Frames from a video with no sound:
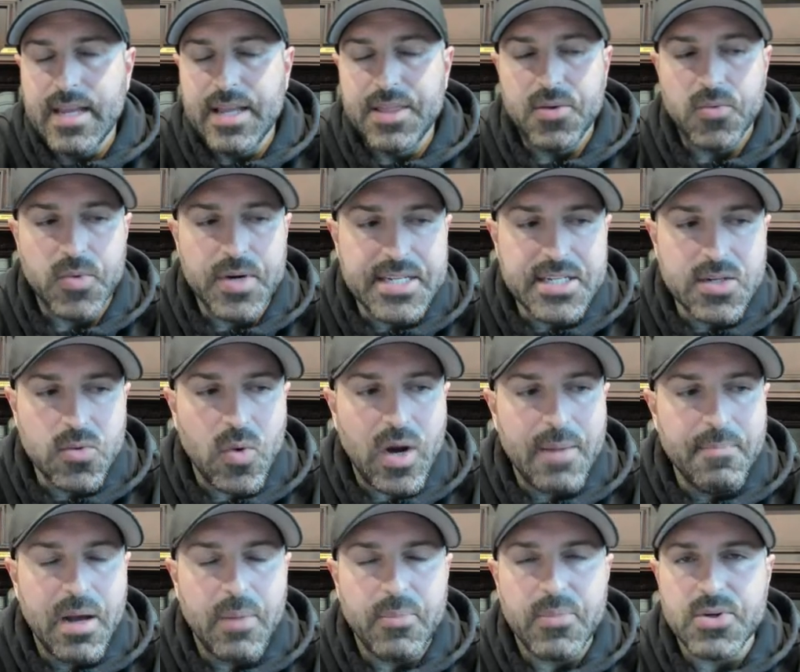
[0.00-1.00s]
And the reason why
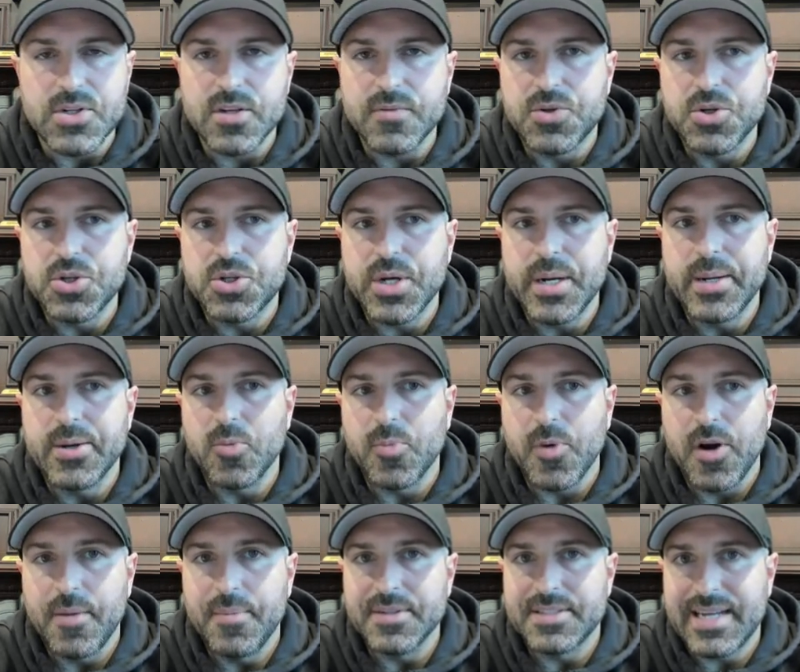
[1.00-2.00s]
members of True Trading Group
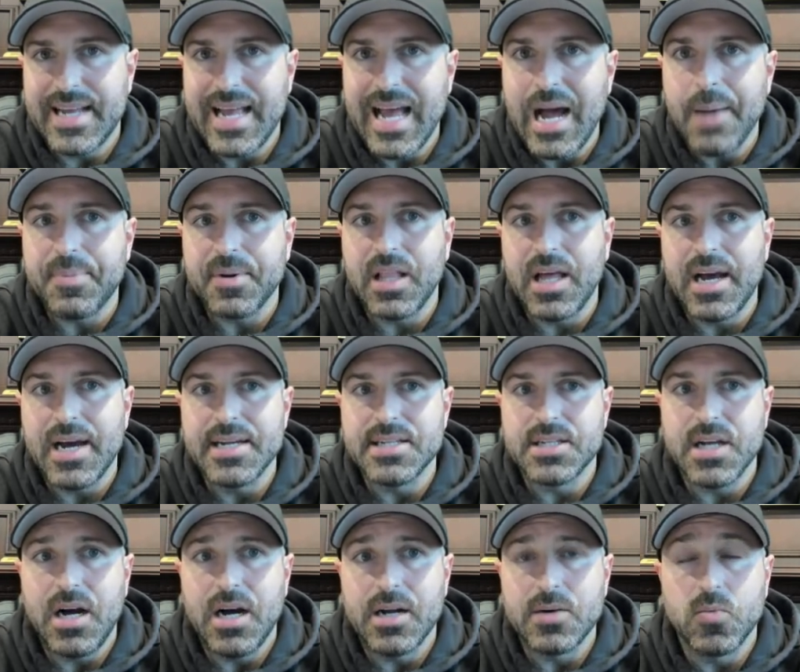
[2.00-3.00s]
are able to
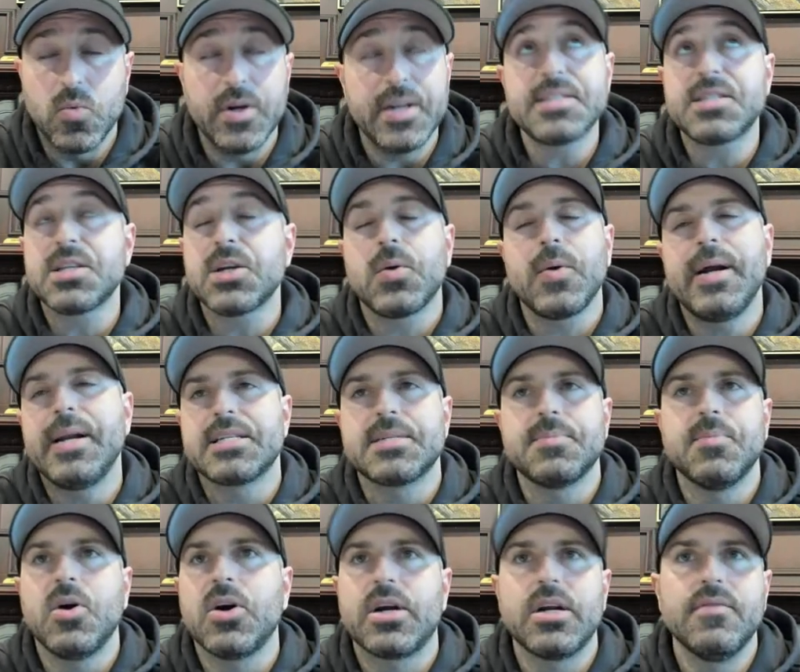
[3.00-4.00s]
capitalize on what is the greatest
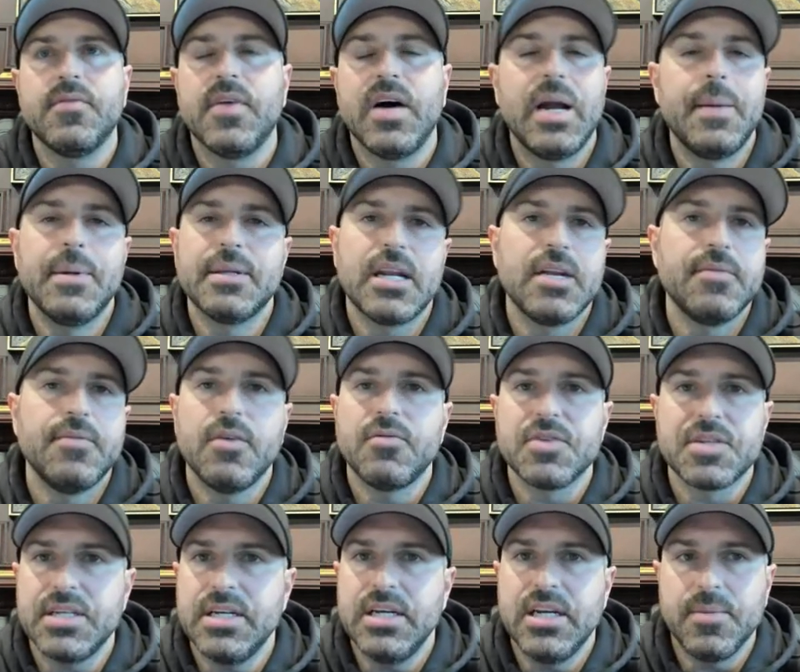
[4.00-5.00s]
market environment that I've ever
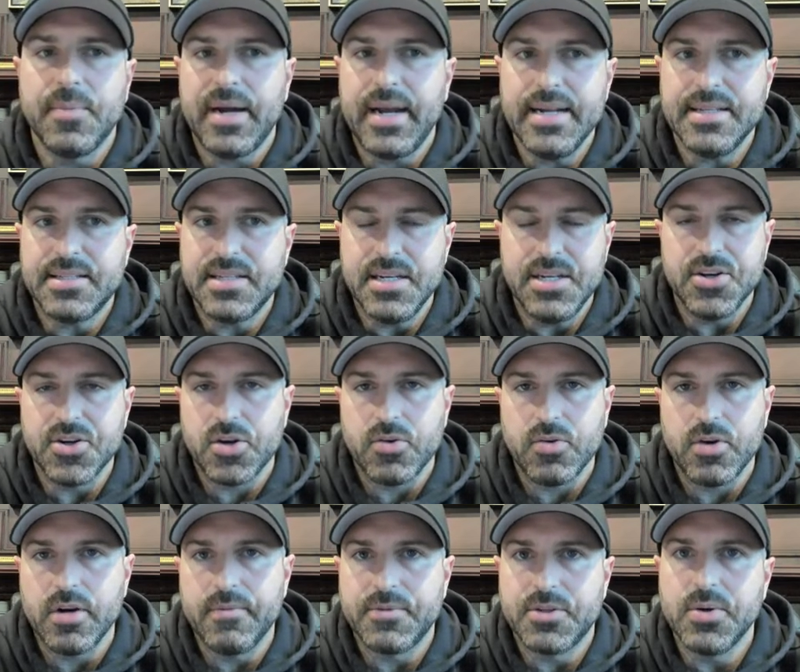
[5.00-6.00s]
seen in my 18-year
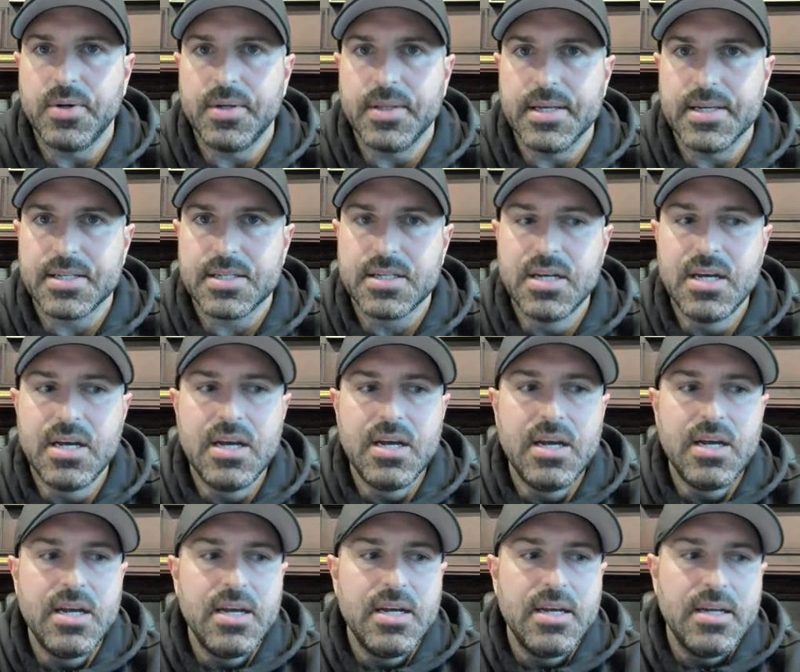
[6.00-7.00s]
career of doing this
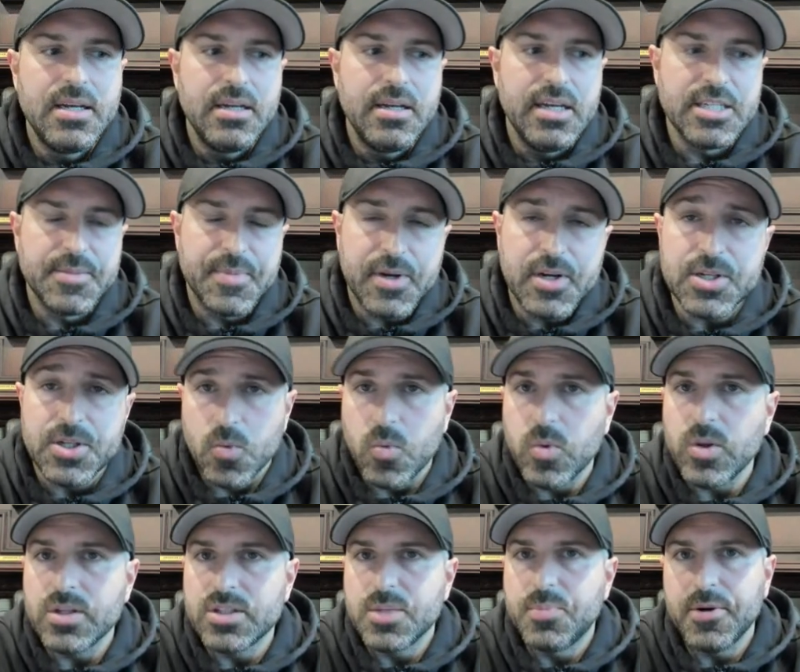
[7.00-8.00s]
is because they're
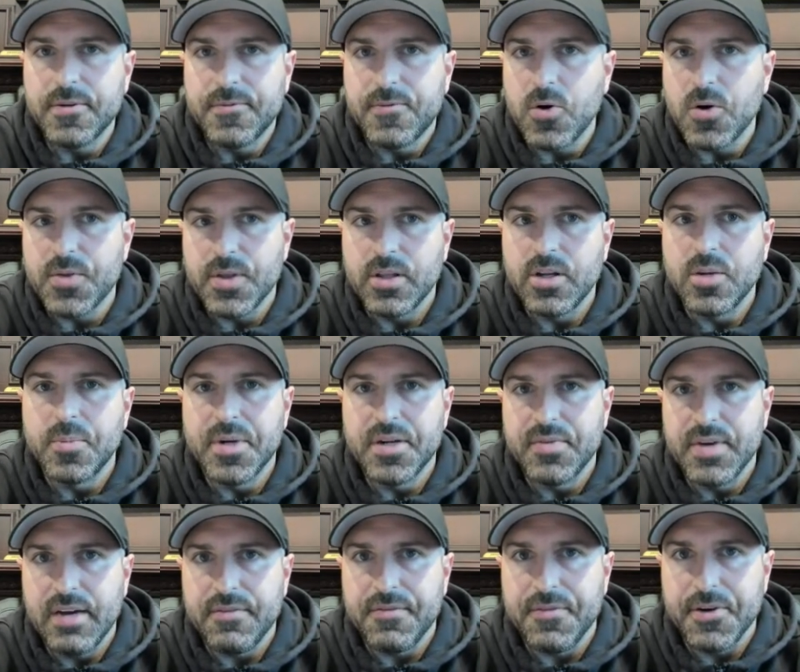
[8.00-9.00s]
willing to put forth a little bit of
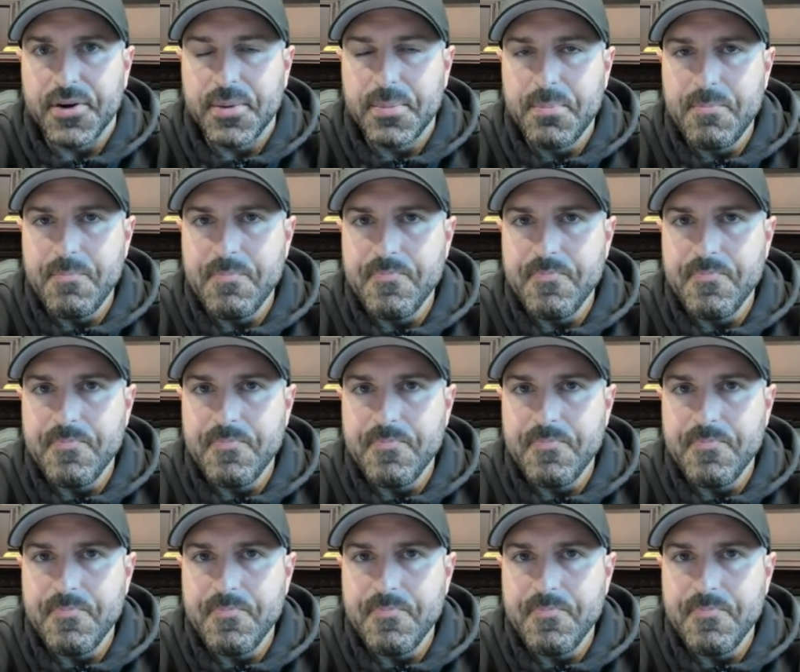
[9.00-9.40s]
an effort.